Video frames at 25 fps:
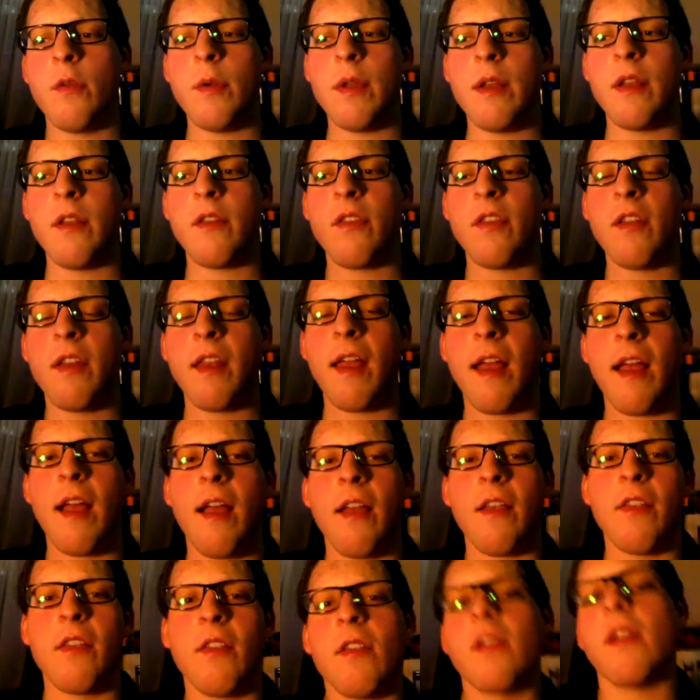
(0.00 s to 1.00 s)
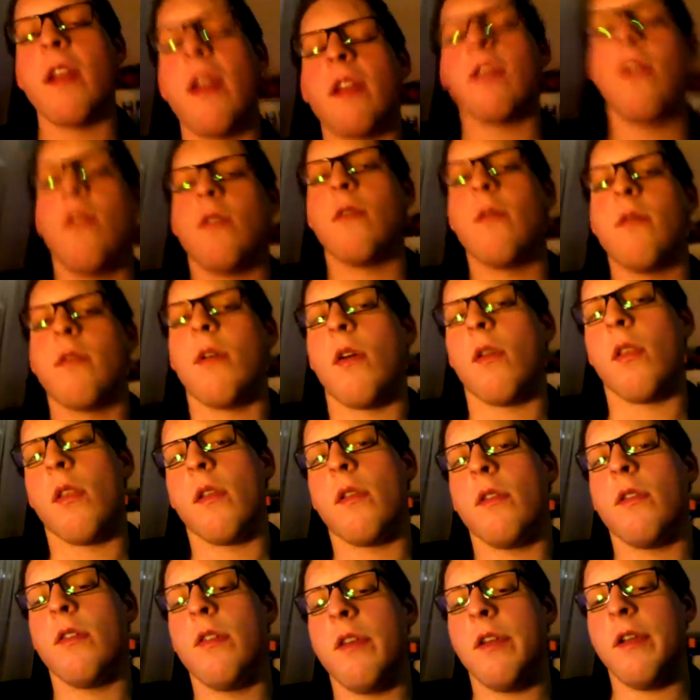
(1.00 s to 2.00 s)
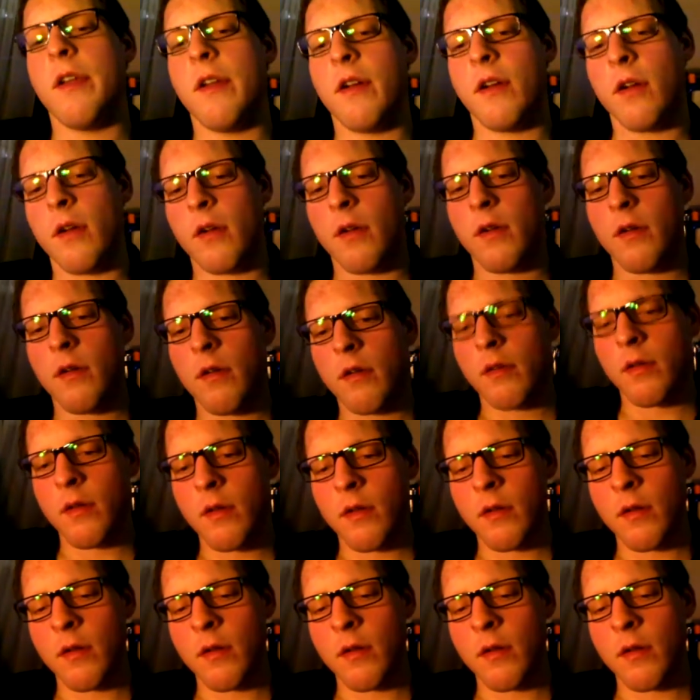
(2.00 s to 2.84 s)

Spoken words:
So he doesn't ask, and I don't volunteer.